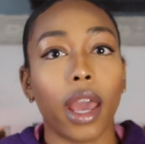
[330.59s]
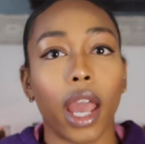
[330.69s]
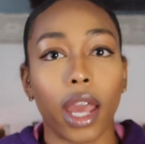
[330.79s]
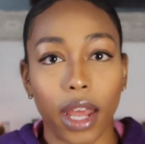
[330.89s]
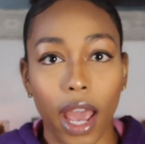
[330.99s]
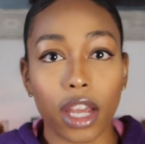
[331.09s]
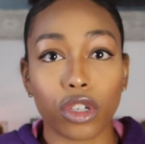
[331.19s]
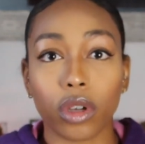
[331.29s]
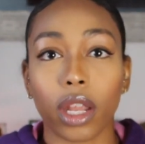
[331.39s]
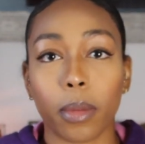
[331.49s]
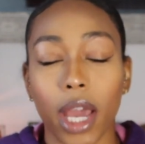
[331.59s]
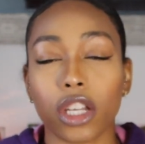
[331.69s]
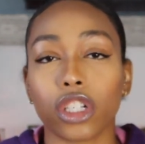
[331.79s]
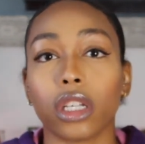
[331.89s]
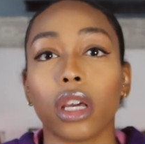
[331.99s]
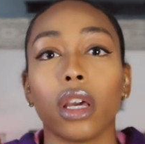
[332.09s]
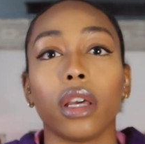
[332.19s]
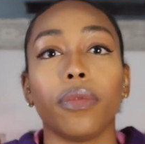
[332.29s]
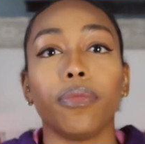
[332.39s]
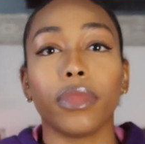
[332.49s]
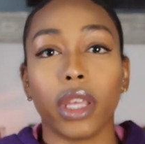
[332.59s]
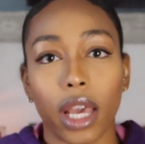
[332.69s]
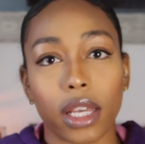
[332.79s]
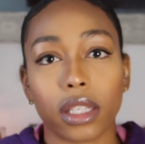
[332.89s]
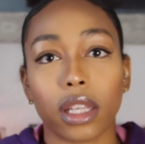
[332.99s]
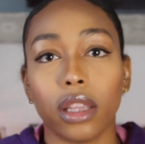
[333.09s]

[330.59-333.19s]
And as you can imagine, yes,